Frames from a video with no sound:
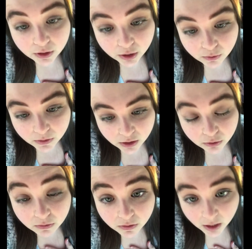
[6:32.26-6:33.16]
thank you, thank
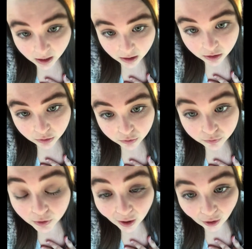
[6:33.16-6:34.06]
you, thank you
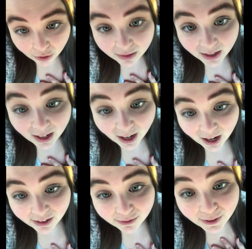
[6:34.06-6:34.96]
for all that I
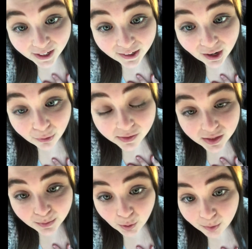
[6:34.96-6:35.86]
have right now in
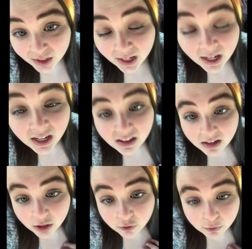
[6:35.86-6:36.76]
this moment.
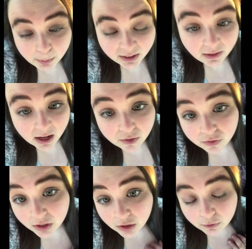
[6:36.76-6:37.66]
Thank you for my
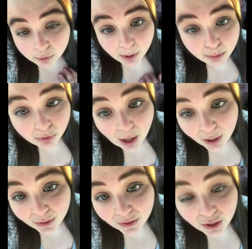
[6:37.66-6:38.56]
life. Thank you for my
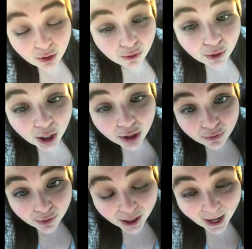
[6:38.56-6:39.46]
breath. Thank you
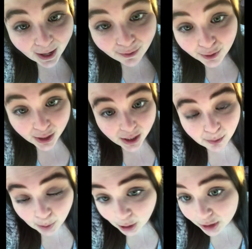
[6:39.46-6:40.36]
for every
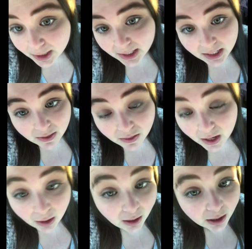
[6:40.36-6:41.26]
person and
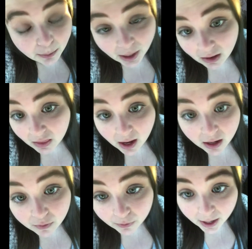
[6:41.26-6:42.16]
thing in my
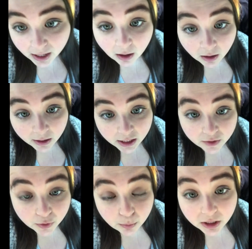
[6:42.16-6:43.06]
life, right?
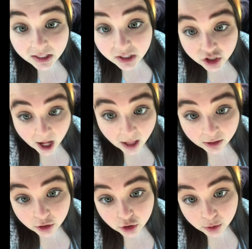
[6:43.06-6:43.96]
Even when it's
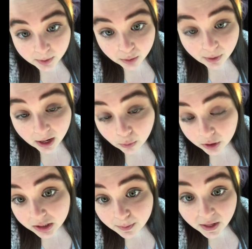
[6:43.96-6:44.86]
challenged me, right?
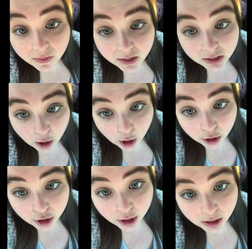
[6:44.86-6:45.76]
Or it's made things
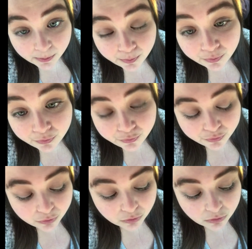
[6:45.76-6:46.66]
harder.
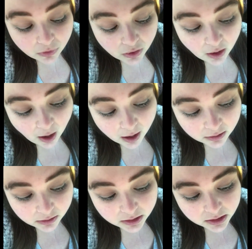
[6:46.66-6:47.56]

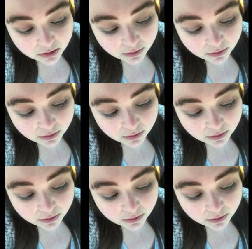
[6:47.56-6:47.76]
And